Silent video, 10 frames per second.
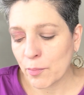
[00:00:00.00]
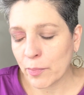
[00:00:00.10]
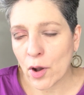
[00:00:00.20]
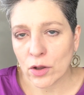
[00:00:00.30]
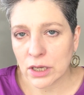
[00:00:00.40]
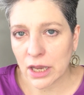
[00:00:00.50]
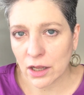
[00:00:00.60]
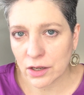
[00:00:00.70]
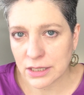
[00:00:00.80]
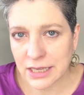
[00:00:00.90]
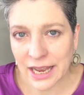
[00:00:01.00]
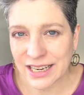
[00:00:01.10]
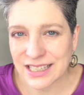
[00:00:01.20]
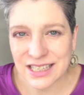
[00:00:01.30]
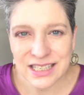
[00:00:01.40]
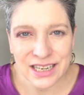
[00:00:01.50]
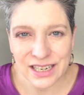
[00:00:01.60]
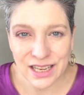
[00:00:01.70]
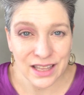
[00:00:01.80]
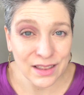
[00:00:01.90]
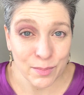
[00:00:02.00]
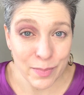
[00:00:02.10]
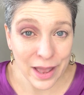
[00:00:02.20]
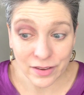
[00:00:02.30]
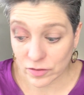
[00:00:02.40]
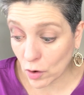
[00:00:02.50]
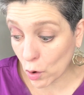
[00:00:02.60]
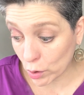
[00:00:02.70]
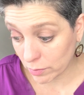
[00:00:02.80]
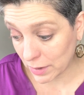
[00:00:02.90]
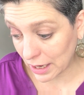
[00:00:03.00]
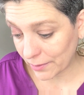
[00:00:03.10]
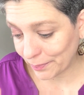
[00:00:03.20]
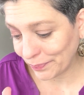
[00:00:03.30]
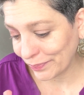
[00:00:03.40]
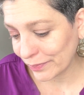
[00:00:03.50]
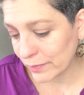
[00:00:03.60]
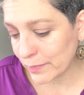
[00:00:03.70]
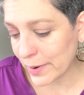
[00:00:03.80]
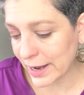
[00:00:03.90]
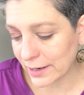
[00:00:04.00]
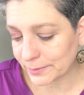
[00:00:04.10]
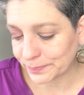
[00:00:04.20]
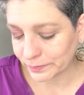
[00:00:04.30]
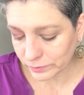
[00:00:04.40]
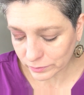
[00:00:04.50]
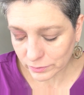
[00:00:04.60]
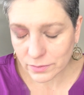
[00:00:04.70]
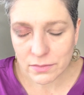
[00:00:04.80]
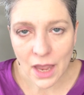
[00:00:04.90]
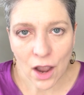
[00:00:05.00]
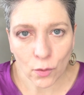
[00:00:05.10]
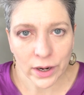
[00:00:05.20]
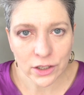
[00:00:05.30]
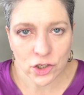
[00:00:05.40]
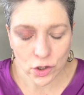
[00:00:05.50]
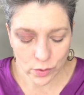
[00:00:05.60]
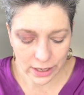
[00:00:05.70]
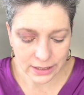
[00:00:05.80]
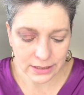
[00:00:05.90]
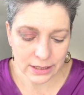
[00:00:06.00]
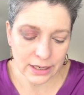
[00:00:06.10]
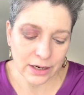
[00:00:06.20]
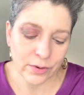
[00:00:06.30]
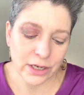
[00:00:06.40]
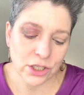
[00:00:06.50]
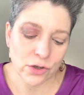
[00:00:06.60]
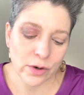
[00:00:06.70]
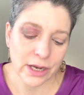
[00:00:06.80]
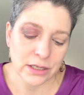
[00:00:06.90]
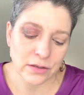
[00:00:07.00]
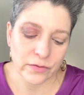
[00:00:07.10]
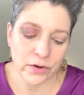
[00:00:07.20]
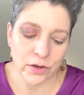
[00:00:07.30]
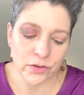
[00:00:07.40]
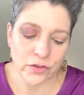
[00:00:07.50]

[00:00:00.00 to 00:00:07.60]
Bold yellow is not necessarily the best on me, but I wanna showcase it and I wanna showcase it for you.